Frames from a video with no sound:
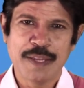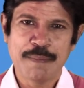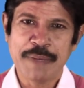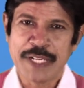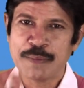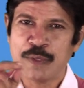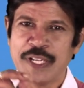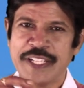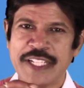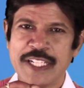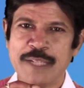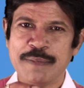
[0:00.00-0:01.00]

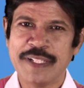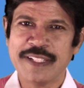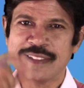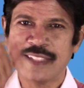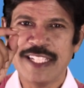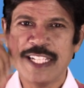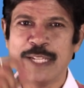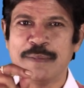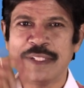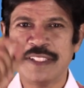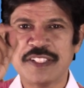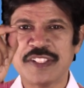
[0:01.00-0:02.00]
Metabolic inhibitors
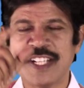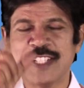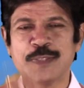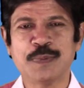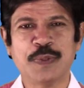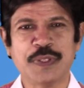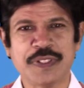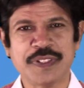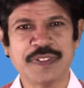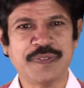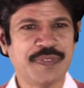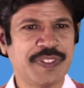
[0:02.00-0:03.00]
inhibit the transport
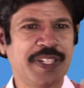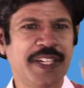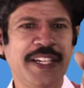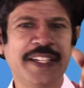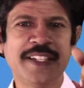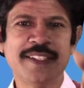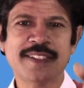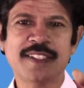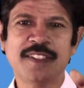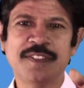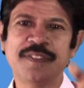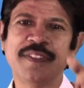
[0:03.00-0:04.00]
in case
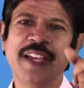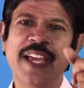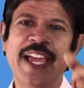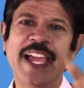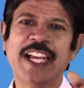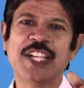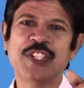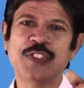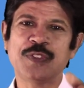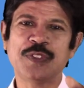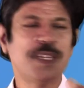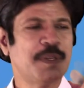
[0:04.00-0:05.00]
of
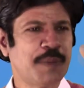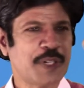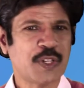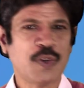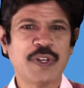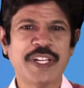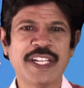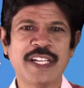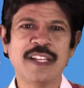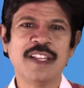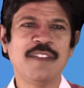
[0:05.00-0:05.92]
active but not in